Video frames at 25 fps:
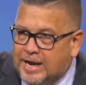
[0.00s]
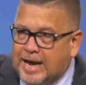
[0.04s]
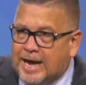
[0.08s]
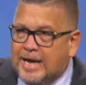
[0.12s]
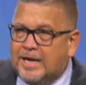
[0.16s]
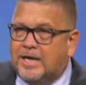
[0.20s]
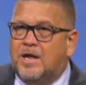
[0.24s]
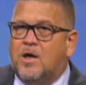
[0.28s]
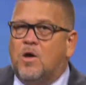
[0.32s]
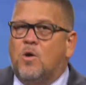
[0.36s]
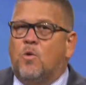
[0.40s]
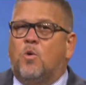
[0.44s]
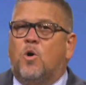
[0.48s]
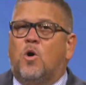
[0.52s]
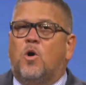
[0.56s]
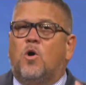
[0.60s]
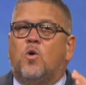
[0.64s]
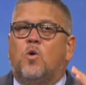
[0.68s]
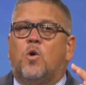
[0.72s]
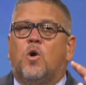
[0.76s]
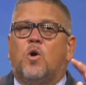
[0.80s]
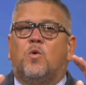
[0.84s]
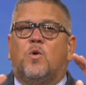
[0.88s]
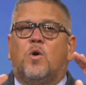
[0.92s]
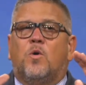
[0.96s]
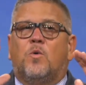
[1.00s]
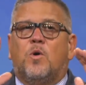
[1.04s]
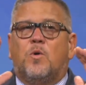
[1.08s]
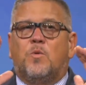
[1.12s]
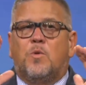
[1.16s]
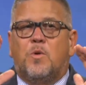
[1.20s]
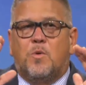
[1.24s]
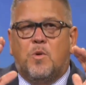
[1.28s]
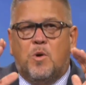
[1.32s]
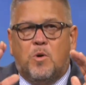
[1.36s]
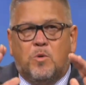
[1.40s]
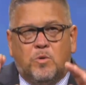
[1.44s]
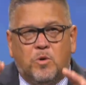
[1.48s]
Hey, whoa, whoa, whoa, whoa,
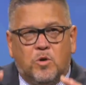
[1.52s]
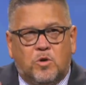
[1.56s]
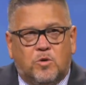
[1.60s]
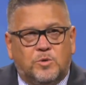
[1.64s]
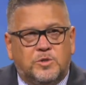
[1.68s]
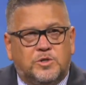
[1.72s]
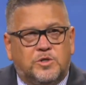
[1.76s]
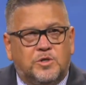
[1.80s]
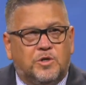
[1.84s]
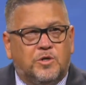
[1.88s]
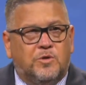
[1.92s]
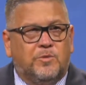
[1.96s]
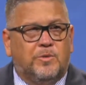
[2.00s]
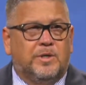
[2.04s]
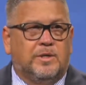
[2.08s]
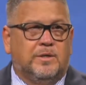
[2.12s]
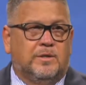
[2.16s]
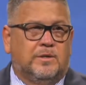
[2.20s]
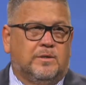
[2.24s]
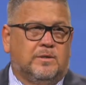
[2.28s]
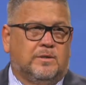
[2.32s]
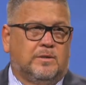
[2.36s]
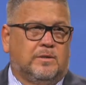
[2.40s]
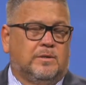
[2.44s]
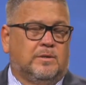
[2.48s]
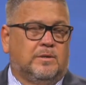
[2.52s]
whoa, whoa, look what you're doing.